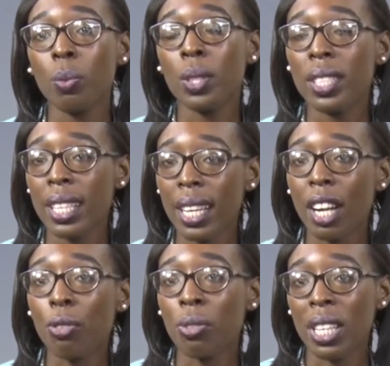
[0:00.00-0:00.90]
we take
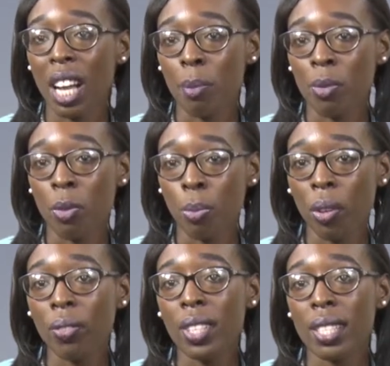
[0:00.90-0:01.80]
a recap of the
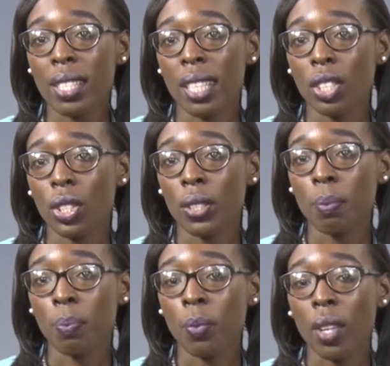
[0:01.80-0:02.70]
previous
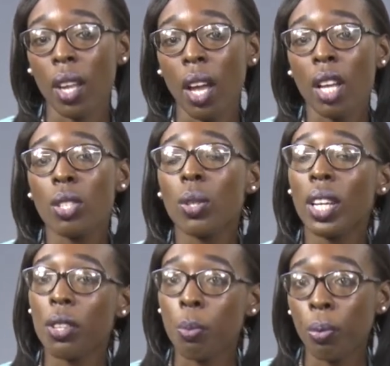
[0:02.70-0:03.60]
session. So
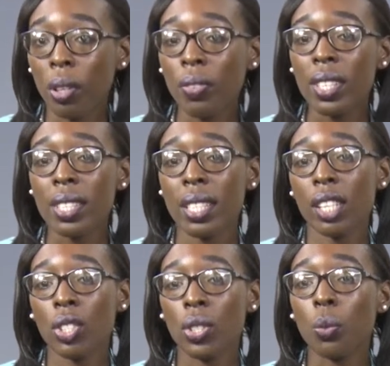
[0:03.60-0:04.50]
in the previous
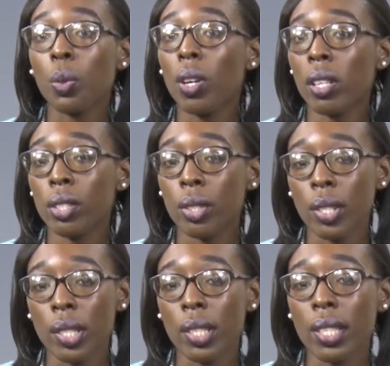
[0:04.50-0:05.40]
session, we
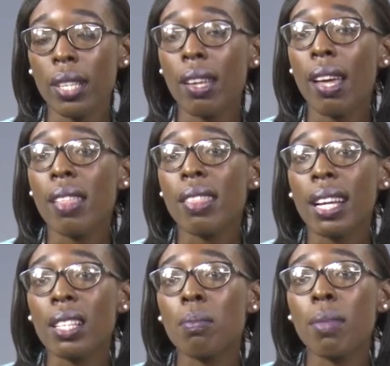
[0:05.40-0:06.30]
understood
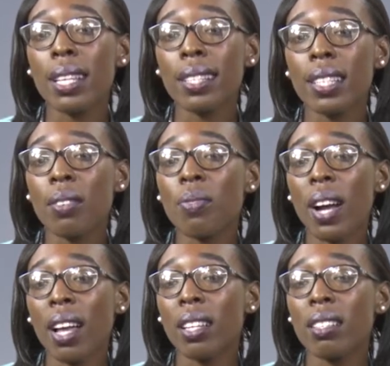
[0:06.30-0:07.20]
that domestic
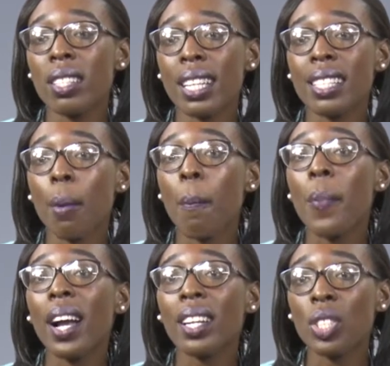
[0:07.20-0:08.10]
violence is a
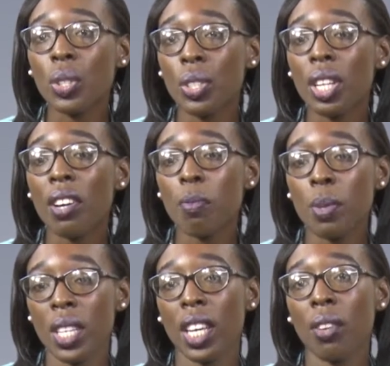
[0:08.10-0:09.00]
pattern of
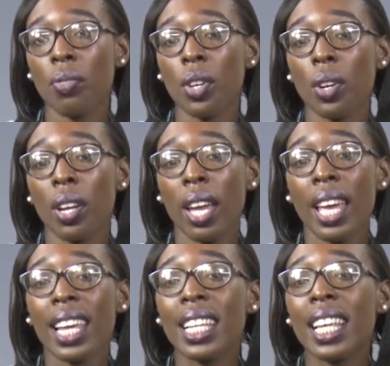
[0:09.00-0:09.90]
behavior
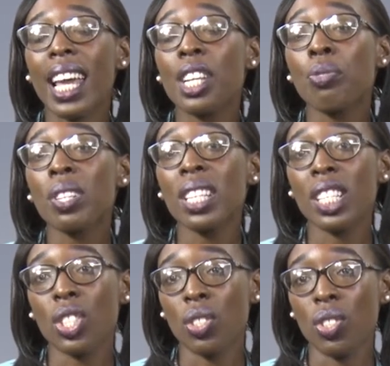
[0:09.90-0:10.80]
in any
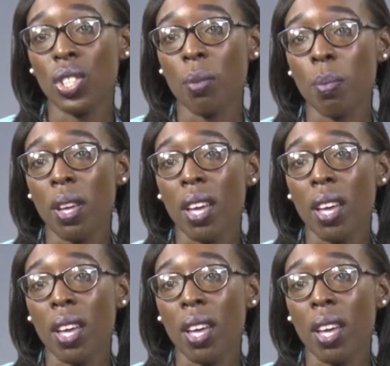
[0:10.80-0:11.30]
relationship